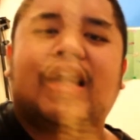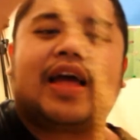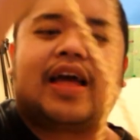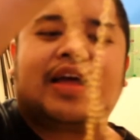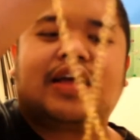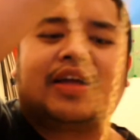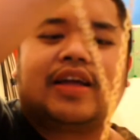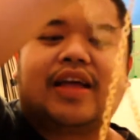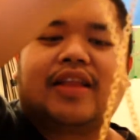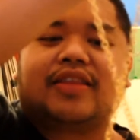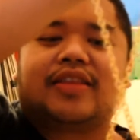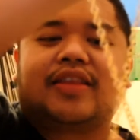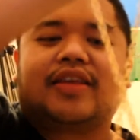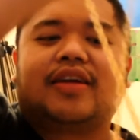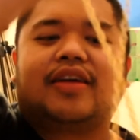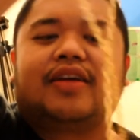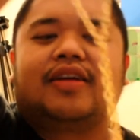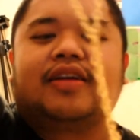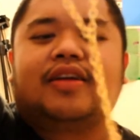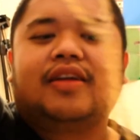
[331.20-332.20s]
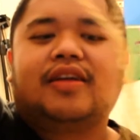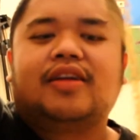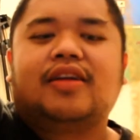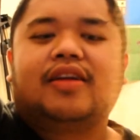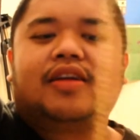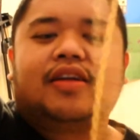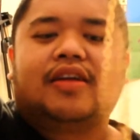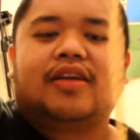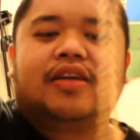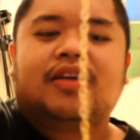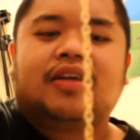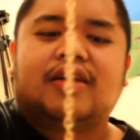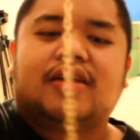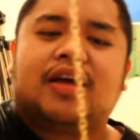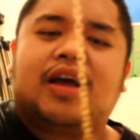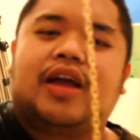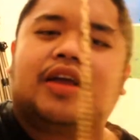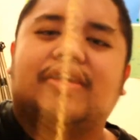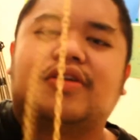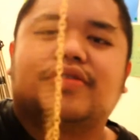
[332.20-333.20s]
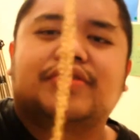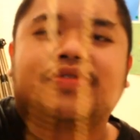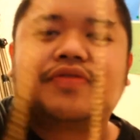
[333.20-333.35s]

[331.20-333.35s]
got the I know